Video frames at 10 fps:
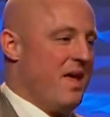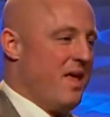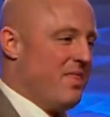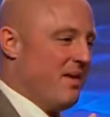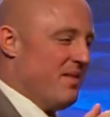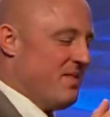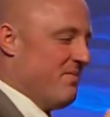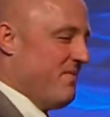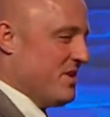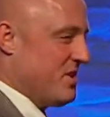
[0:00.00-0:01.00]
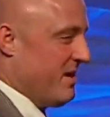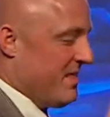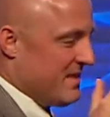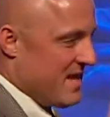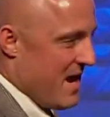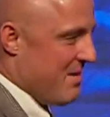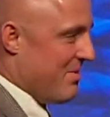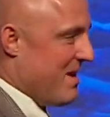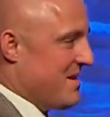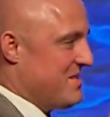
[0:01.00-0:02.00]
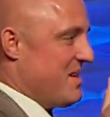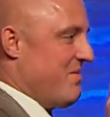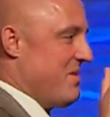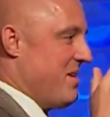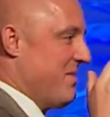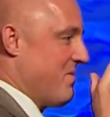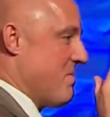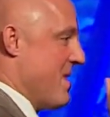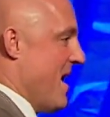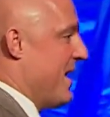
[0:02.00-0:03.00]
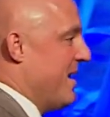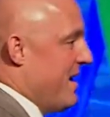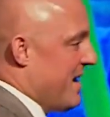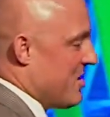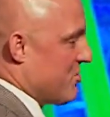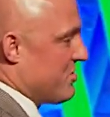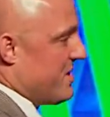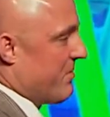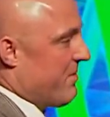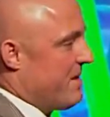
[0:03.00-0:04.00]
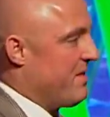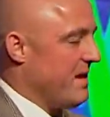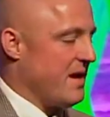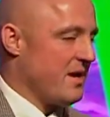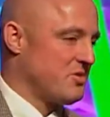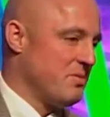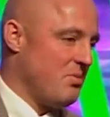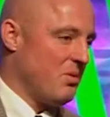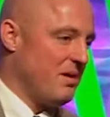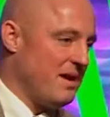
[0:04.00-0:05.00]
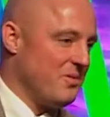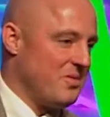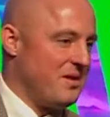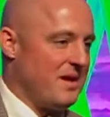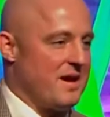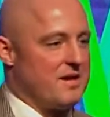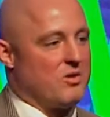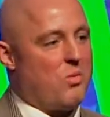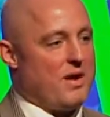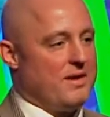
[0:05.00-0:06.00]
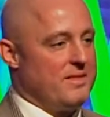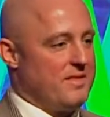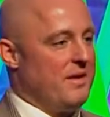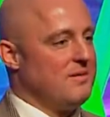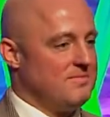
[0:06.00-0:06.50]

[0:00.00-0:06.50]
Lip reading: The vision and the timelines and everything from that interesting Rethink X report, I don't think I can quite get there.